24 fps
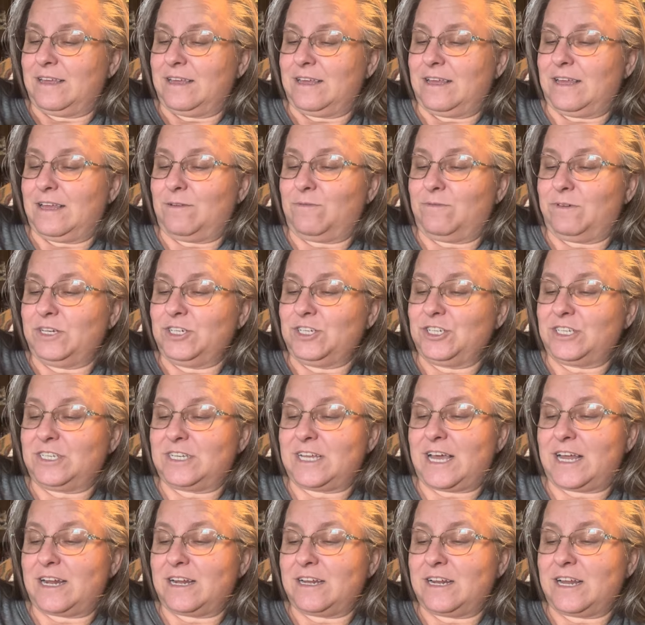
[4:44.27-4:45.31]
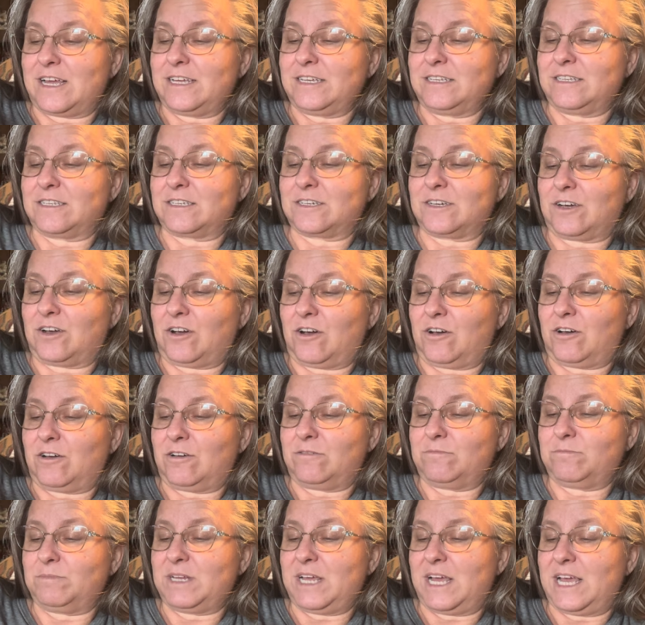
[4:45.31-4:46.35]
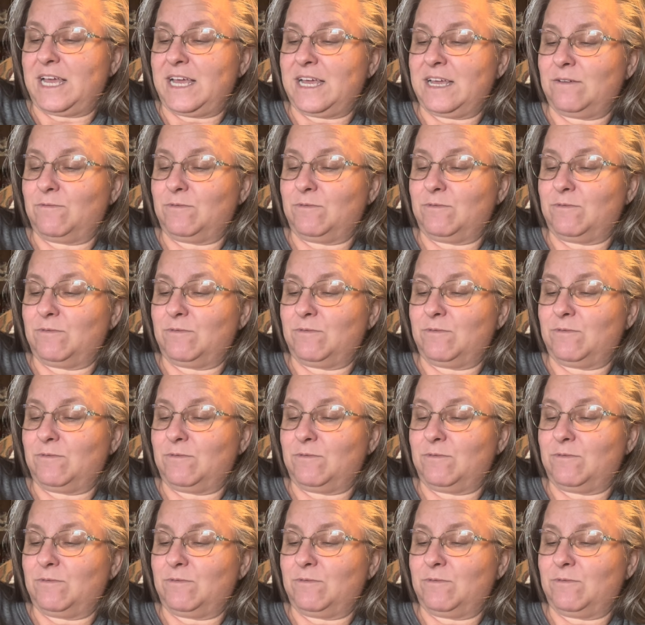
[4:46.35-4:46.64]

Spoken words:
And we just had a nice calm day.